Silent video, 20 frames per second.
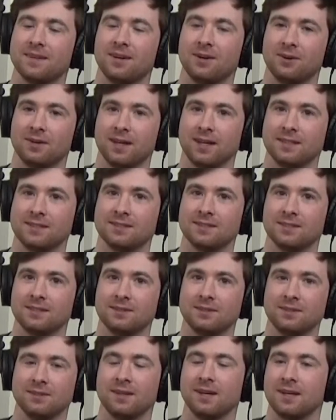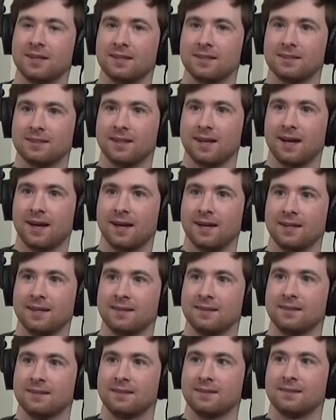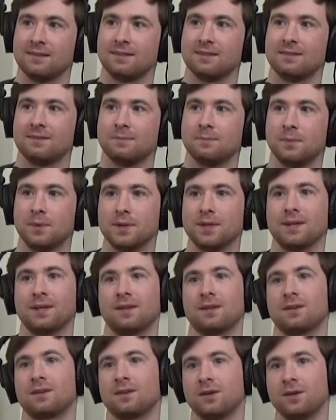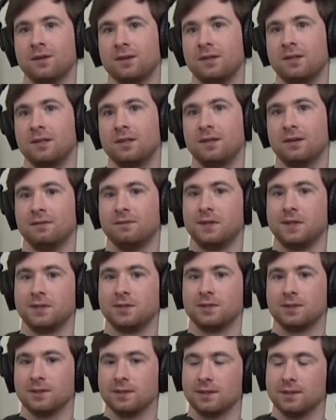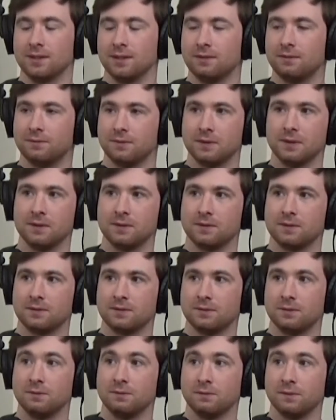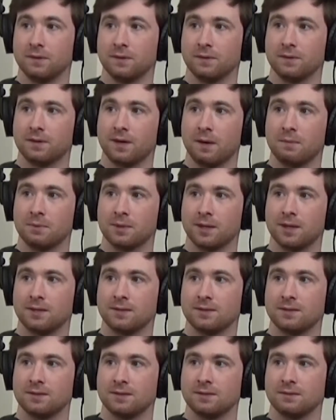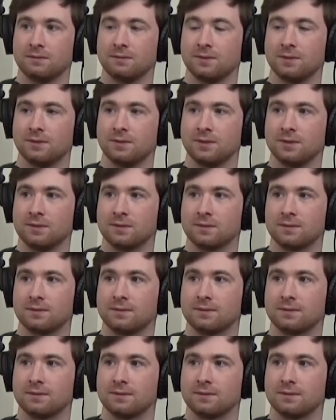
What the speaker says: Okay, so you're not going to die. But, like, could it eventually lead to further complications in the future?